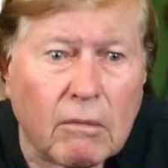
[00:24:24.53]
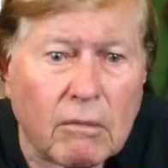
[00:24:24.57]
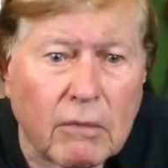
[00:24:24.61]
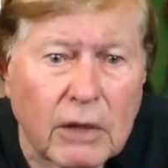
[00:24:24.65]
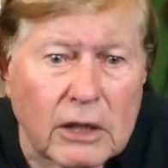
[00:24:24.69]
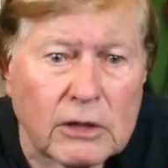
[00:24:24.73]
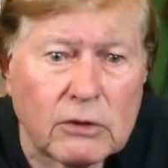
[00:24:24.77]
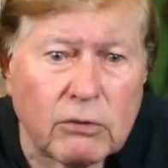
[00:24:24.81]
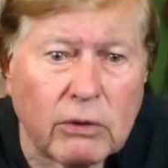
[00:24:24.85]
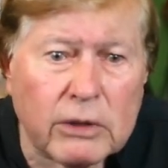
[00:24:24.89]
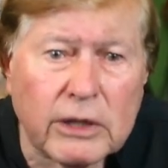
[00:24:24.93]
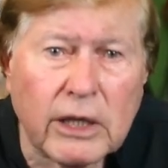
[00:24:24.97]

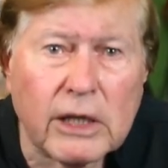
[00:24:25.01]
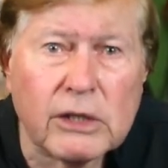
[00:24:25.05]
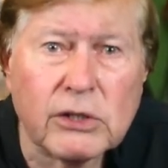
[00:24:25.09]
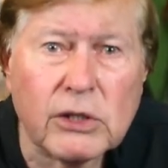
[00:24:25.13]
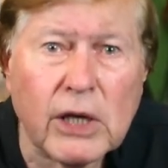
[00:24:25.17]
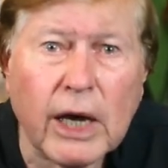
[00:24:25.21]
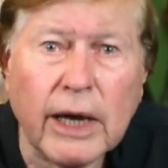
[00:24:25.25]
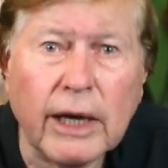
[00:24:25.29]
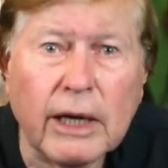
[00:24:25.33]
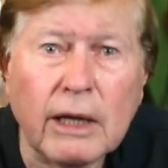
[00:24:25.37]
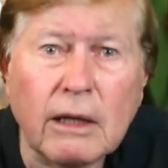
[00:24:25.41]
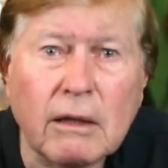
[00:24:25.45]
That's what they're
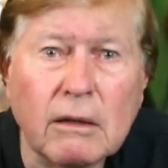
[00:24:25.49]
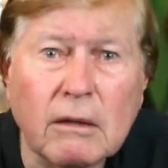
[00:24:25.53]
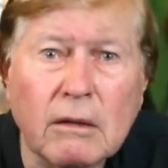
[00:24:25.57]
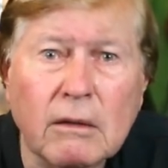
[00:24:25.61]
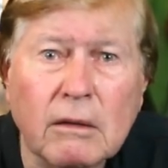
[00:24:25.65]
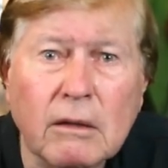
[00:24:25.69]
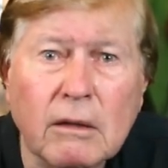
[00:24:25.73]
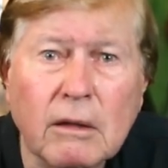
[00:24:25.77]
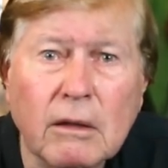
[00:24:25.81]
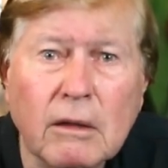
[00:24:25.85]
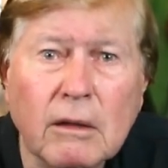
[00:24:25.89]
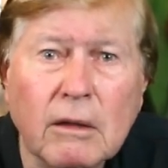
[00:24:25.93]
saying.
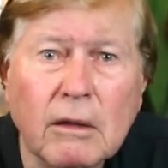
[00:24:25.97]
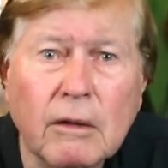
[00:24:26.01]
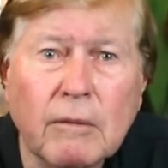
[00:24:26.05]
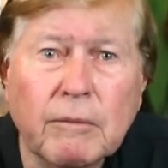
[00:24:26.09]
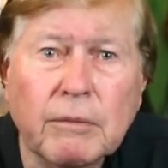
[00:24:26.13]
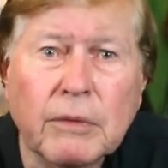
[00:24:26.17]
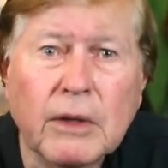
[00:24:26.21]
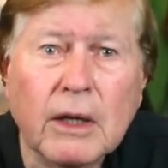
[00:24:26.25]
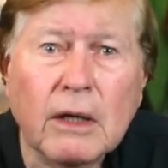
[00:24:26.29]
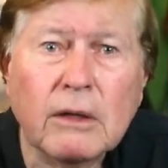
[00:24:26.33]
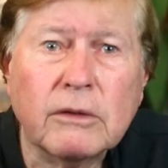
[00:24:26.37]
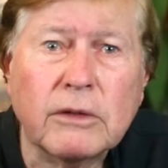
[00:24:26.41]

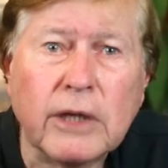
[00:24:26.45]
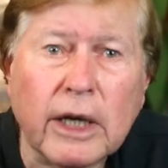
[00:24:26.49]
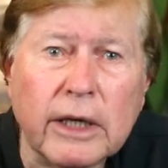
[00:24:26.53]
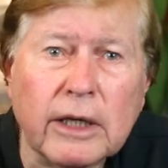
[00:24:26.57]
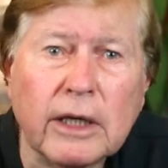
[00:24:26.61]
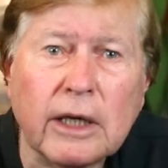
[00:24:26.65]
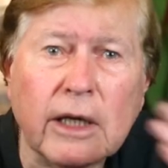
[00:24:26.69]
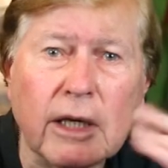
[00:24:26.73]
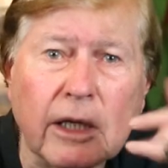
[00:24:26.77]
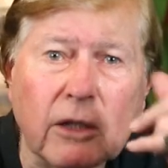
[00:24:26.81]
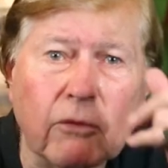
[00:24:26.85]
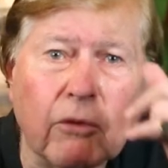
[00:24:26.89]

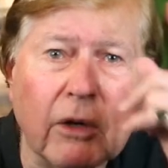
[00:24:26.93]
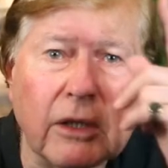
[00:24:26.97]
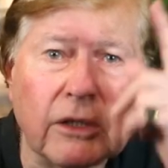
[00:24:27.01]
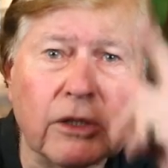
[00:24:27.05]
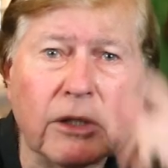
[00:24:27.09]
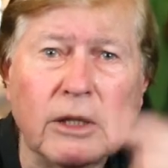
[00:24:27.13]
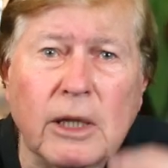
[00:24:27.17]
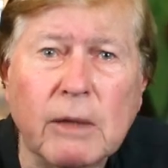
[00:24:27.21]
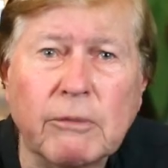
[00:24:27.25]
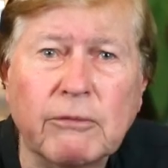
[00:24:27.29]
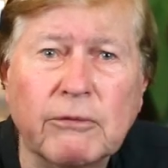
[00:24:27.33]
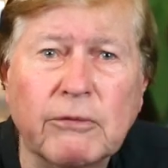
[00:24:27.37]
Taking it one
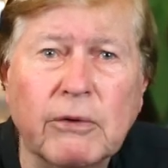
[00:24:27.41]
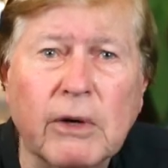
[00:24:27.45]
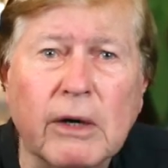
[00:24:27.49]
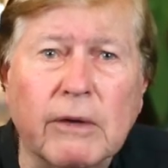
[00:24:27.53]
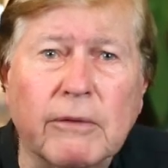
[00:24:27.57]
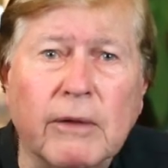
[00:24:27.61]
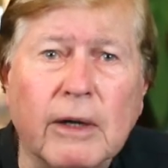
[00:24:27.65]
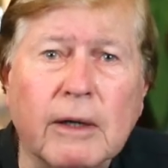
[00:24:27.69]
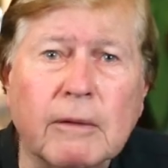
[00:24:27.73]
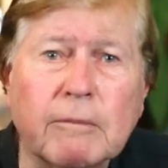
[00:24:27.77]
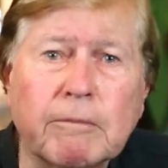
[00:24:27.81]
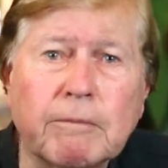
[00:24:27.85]
step
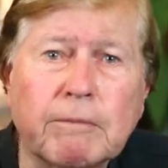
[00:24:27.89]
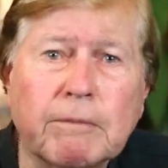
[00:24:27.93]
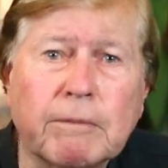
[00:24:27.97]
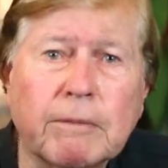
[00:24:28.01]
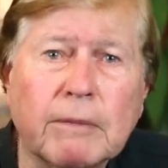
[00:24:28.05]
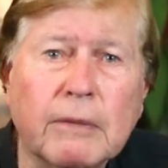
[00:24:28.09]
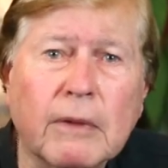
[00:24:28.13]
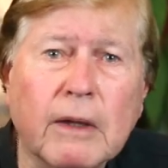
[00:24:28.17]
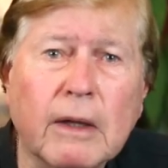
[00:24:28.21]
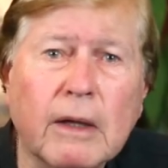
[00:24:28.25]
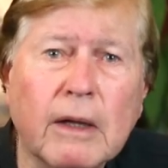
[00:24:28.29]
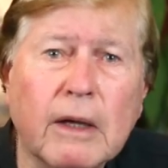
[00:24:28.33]
further,
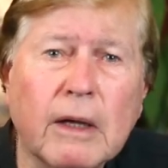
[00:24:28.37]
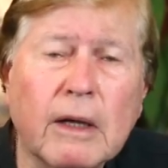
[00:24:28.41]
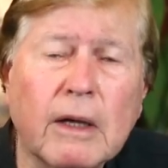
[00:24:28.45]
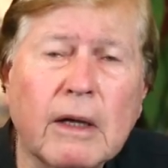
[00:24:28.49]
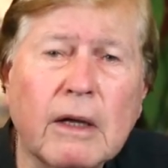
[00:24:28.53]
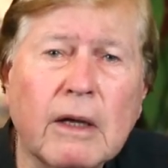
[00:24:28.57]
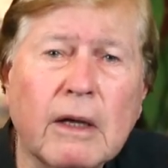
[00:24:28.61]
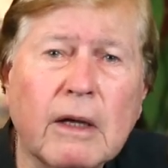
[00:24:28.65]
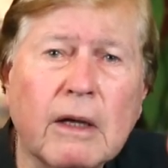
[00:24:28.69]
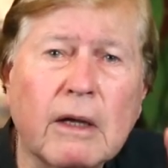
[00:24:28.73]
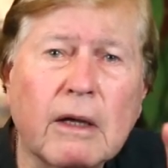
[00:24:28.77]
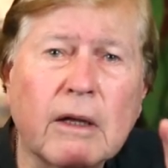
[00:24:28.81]

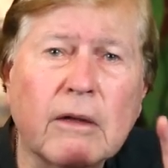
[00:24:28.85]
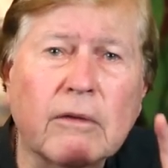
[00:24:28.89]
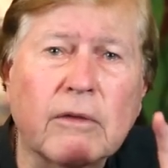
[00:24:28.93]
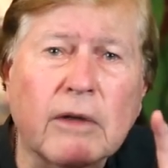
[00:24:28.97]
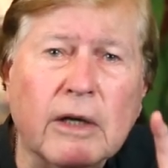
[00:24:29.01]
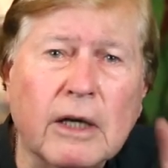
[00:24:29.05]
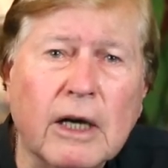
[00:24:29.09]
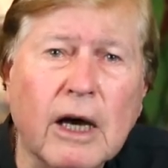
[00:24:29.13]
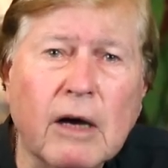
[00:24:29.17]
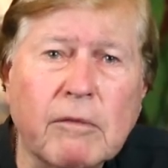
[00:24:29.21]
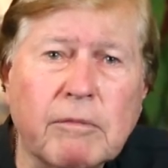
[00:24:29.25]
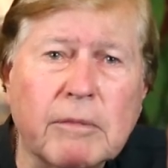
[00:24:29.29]
the
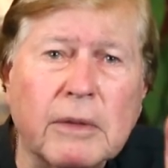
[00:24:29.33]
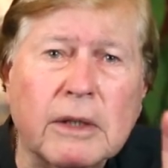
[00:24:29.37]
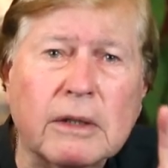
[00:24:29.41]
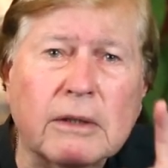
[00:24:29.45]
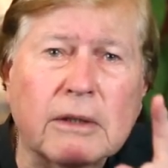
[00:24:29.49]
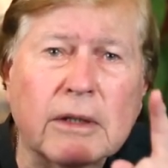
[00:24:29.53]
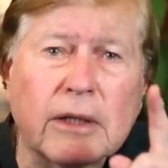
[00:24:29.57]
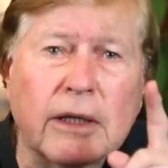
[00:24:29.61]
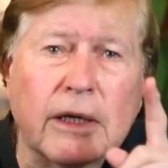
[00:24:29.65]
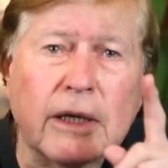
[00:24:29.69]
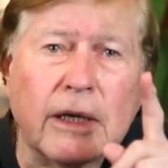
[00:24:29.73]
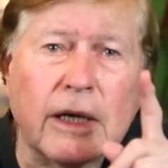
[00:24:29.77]

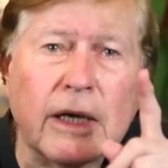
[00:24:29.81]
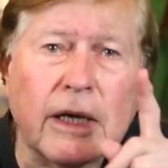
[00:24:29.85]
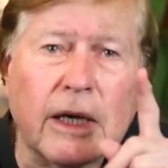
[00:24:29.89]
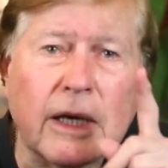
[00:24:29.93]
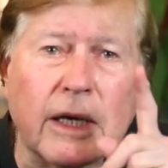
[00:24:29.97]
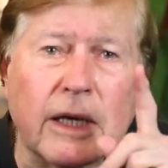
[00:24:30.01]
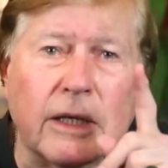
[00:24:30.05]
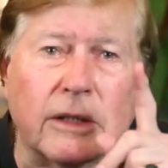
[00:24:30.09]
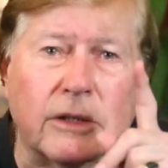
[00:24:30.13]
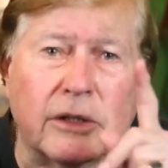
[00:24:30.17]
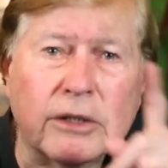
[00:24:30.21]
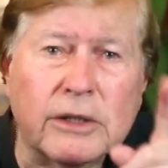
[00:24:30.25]
government
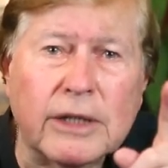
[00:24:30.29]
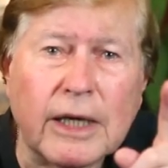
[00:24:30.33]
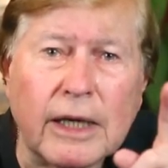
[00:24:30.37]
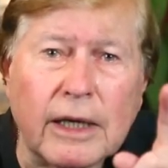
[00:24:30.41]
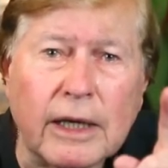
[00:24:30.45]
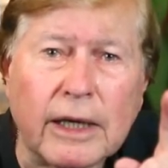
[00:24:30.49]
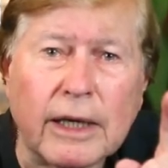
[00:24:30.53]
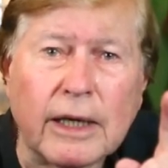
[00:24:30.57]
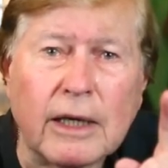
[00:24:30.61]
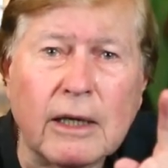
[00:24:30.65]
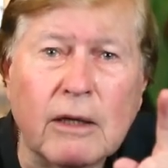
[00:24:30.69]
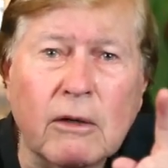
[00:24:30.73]
is
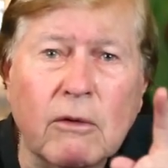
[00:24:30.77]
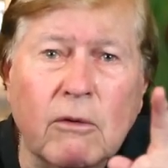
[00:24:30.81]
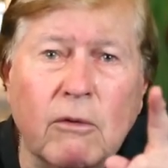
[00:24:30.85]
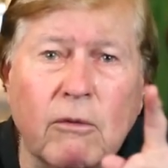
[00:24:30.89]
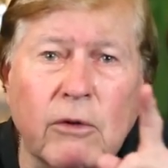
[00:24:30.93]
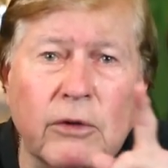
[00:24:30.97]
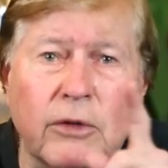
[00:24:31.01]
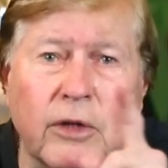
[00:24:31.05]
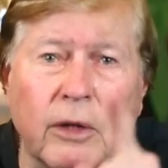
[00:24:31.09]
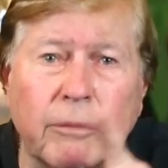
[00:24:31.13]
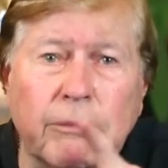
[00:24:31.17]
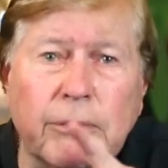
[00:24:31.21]
dealing
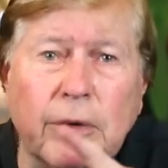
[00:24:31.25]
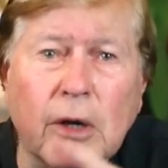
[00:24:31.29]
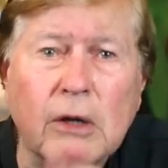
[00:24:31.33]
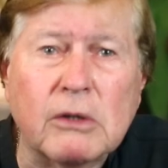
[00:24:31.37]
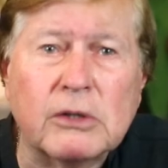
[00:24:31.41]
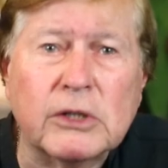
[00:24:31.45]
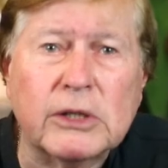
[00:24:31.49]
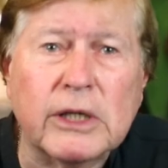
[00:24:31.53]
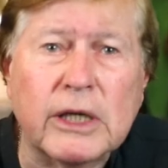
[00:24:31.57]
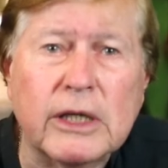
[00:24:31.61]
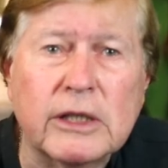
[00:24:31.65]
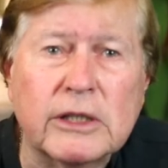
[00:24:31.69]
with the
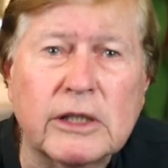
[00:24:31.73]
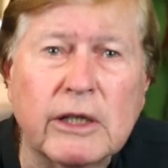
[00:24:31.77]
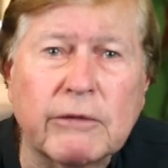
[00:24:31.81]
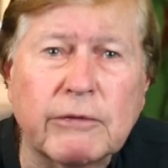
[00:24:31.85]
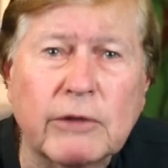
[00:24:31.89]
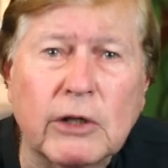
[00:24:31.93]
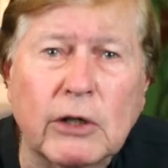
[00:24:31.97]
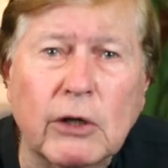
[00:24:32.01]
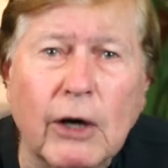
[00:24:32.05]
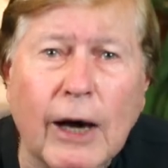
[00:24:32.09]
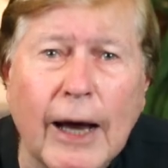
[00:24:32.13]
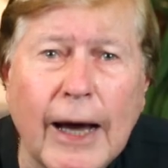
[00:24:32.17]
proceeds
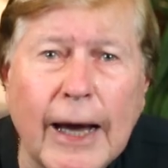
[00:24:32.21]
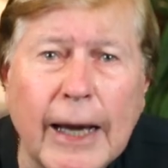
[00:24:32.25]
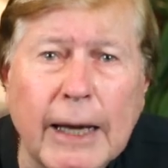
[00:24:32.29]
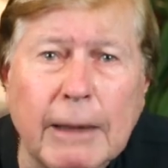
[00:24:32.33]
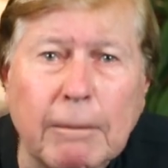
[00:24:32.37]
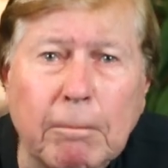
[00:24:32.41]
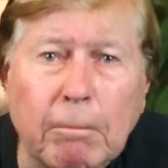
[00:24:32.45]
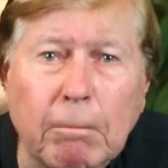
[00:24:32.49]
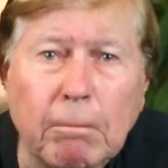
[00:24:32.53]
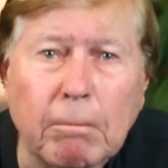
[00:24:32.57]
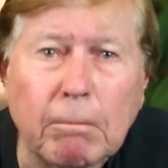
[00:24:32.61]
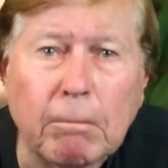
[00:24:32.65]
of
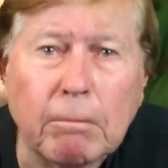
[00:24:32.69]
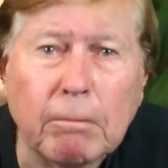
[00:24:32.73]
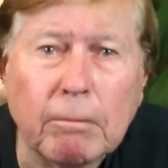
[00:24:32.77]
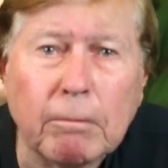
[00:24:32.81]
crime,